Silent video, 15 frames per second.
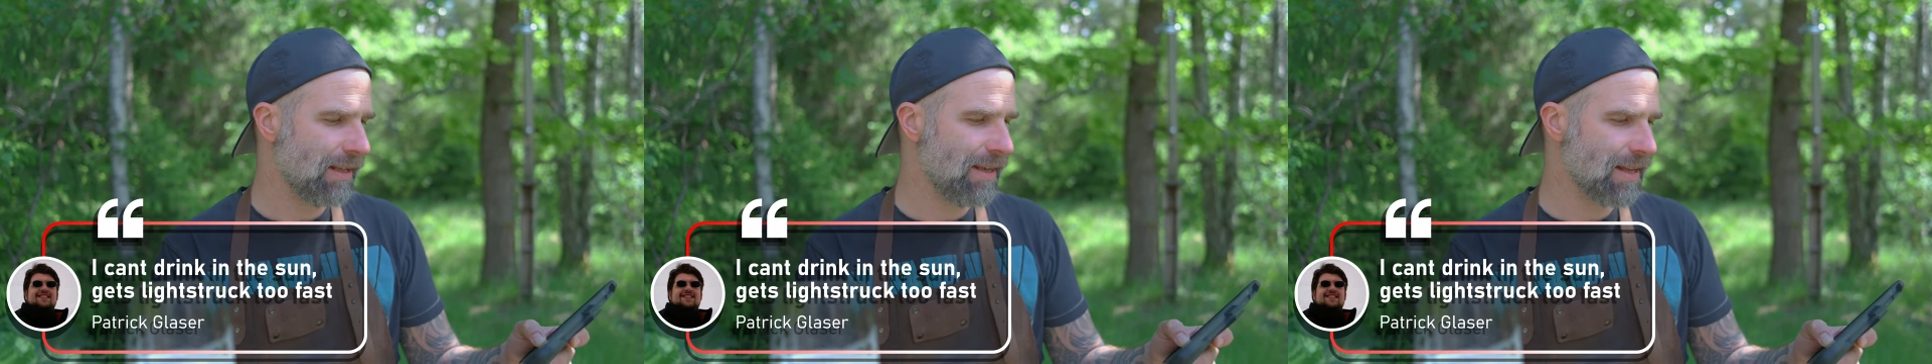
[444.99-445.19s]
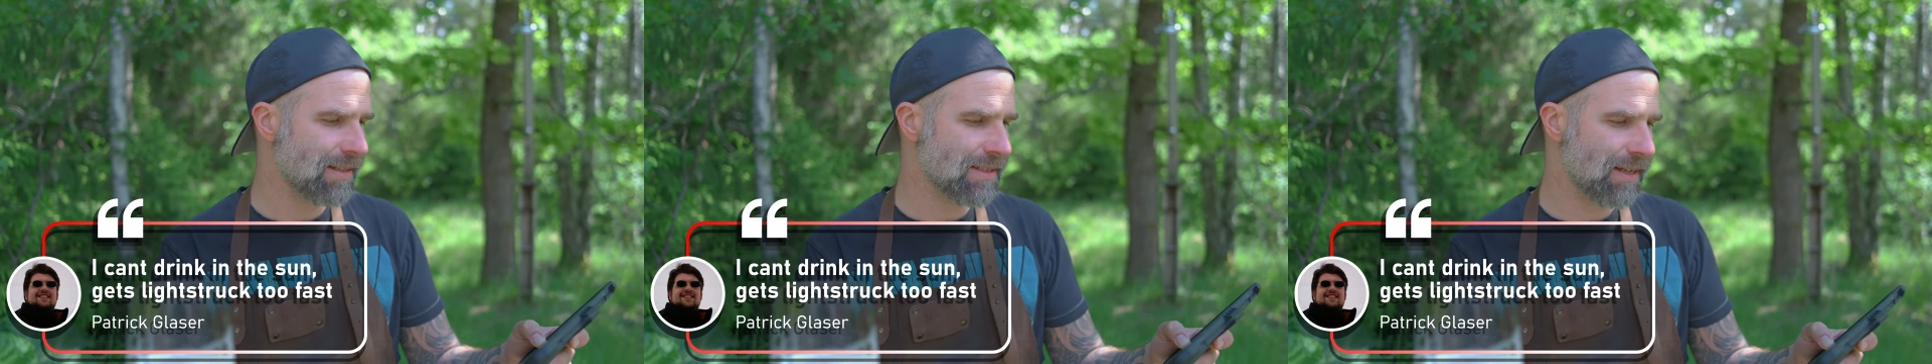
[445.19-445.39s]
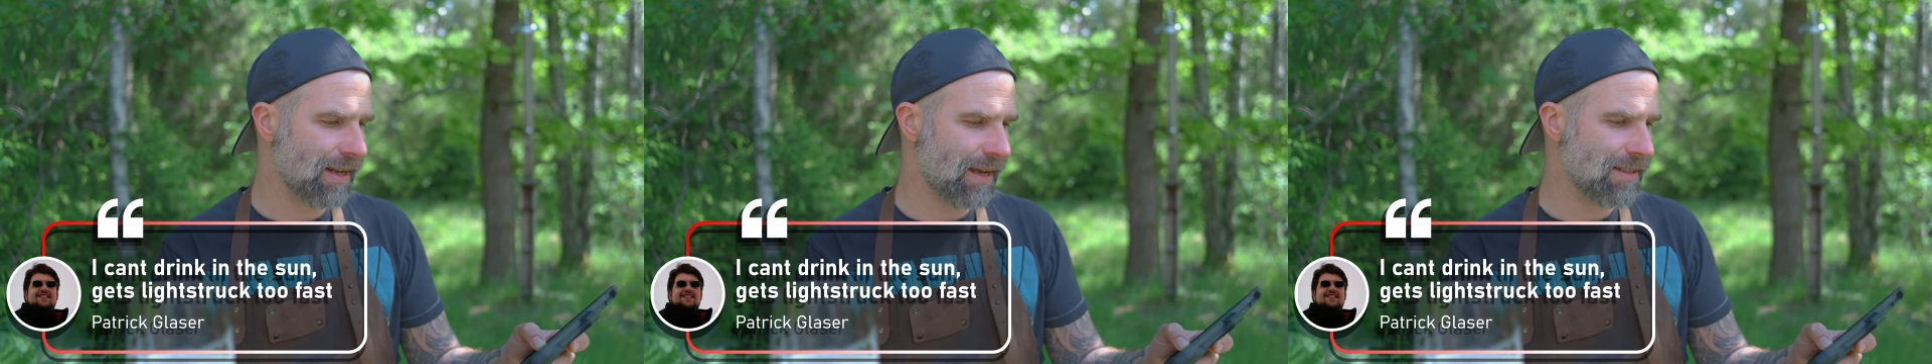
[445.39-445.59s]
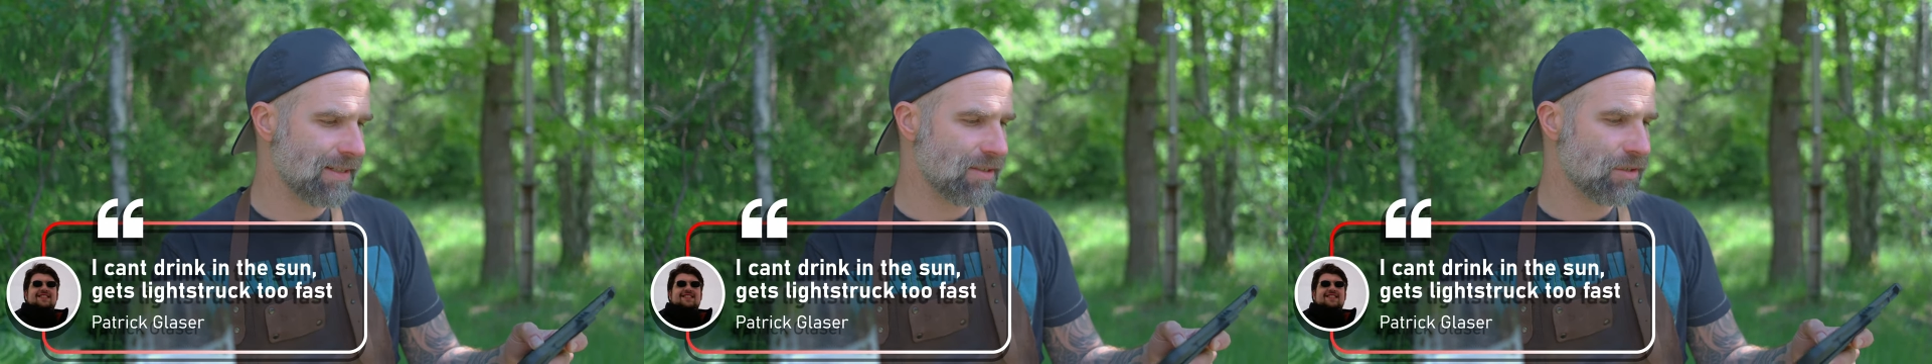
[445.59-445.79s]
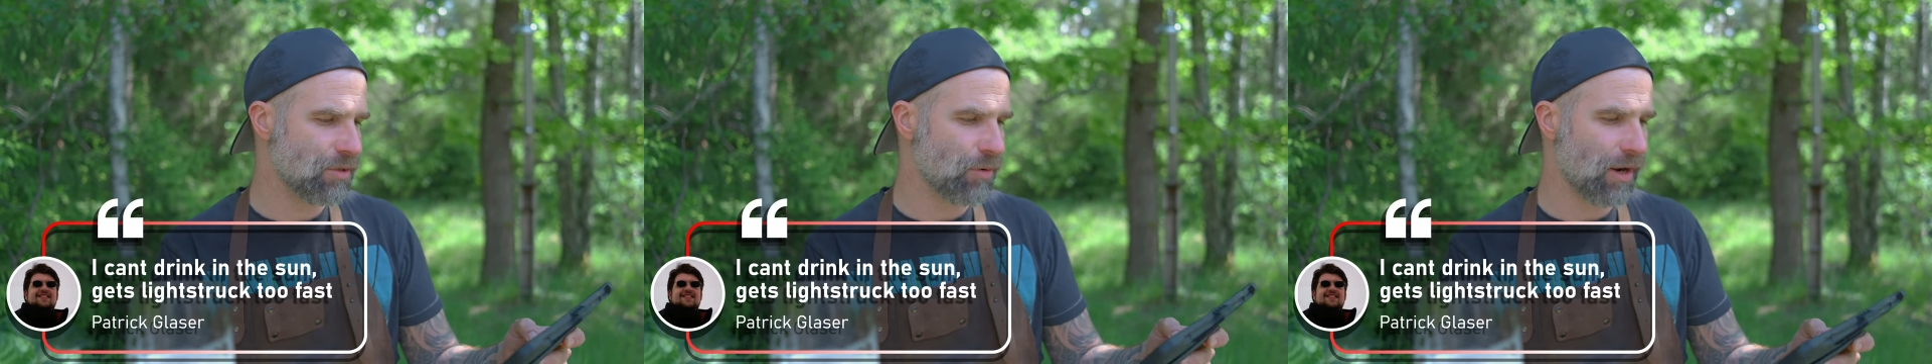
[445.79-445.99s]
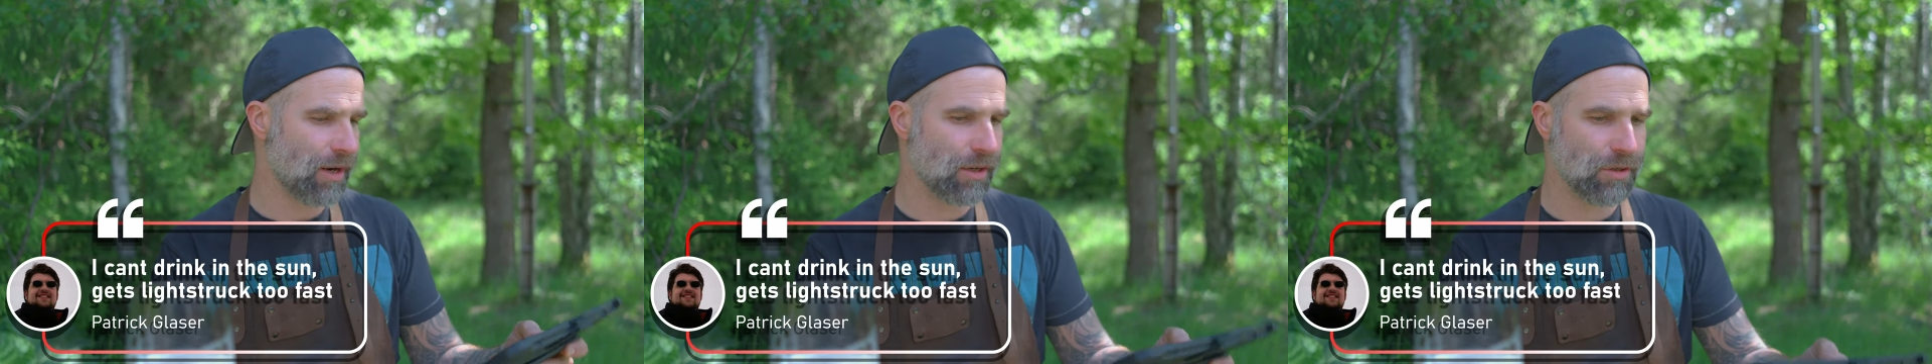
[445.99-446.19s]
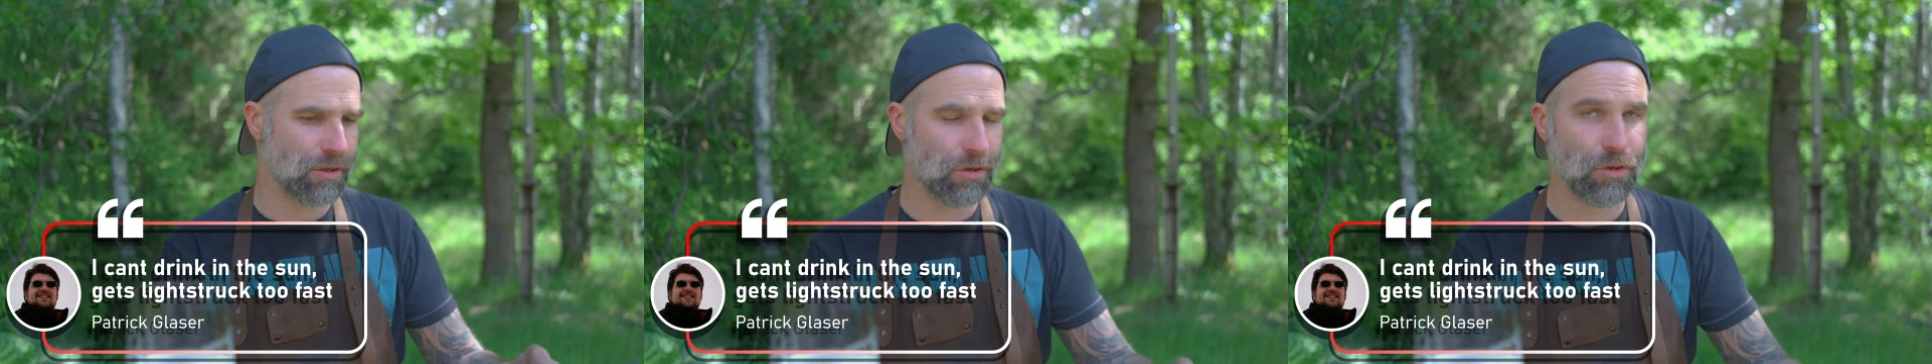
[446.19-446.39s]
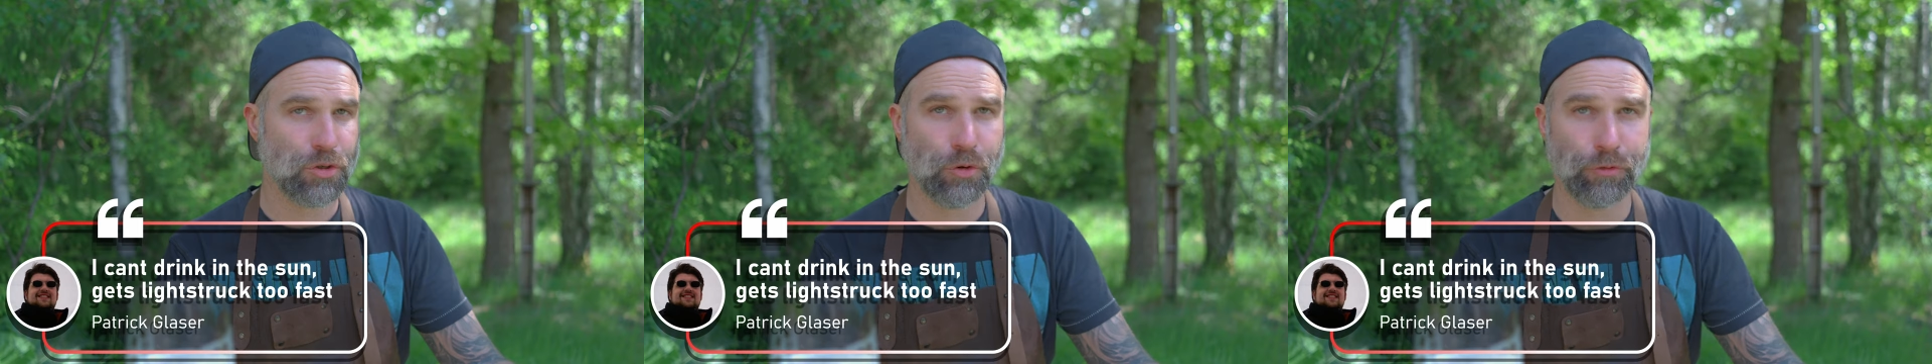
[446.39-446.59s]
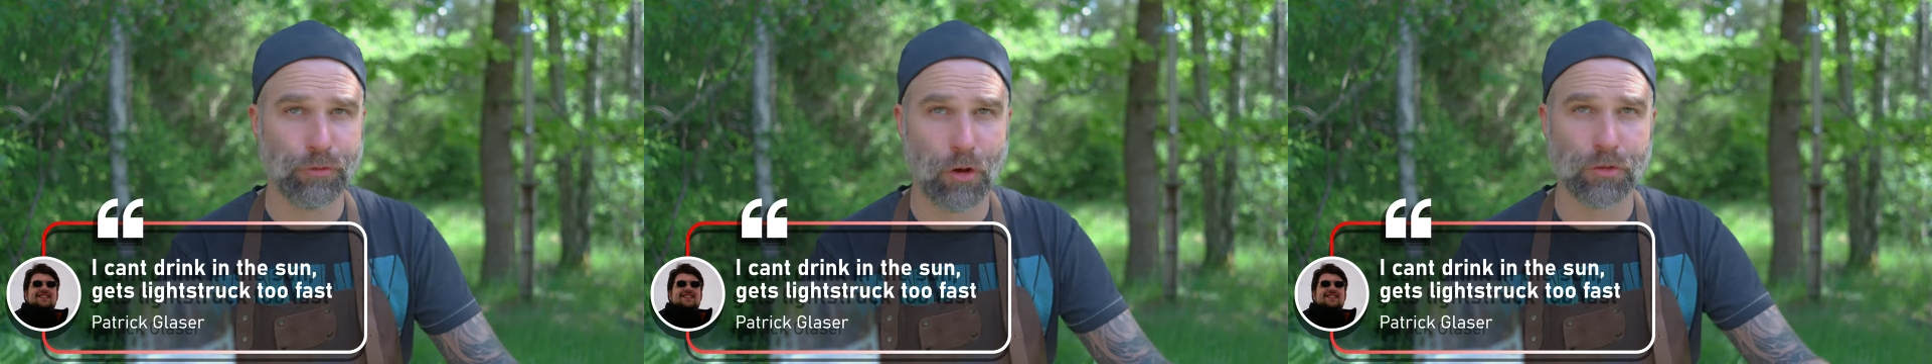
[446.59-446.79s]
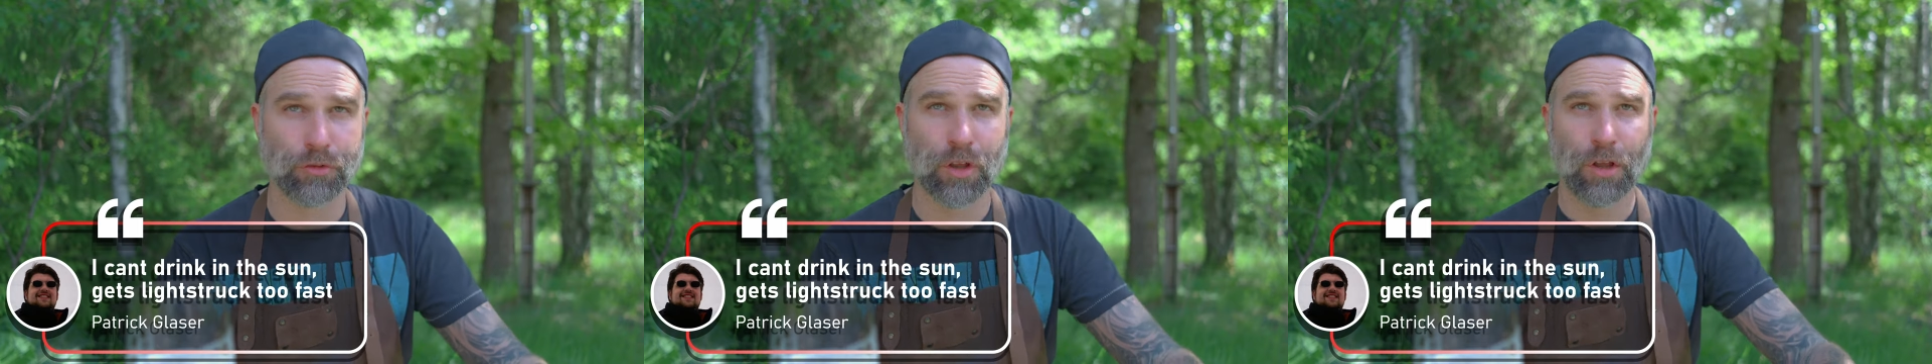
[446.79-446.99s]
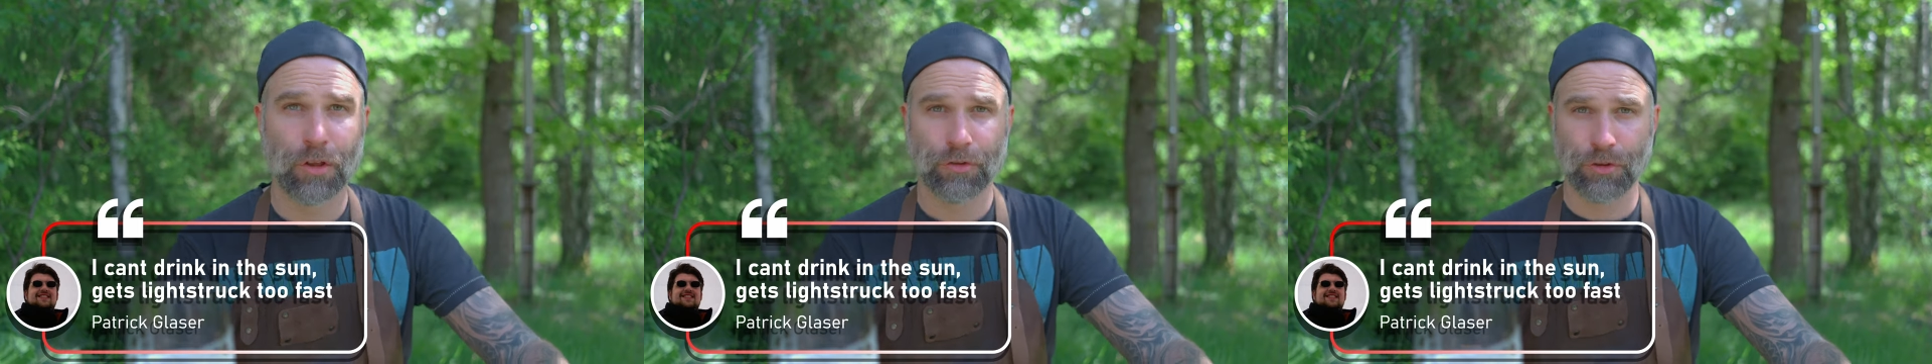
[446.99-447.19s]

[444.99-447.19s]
gets light struck too fast.